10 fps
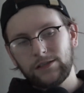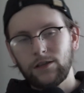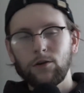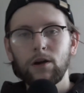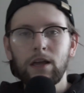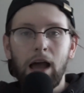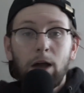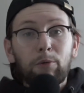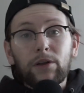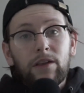So I
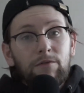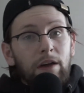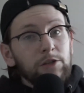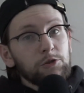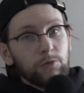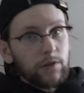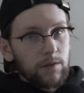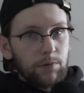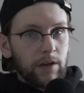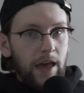will eventually
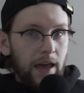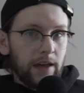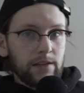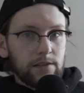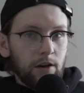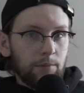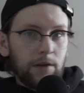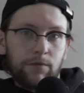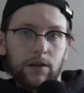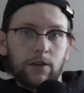put ads on my
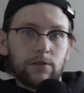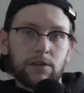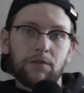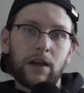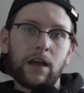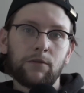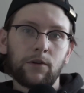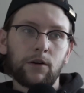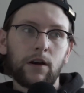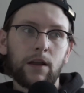videos if I
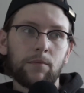ever am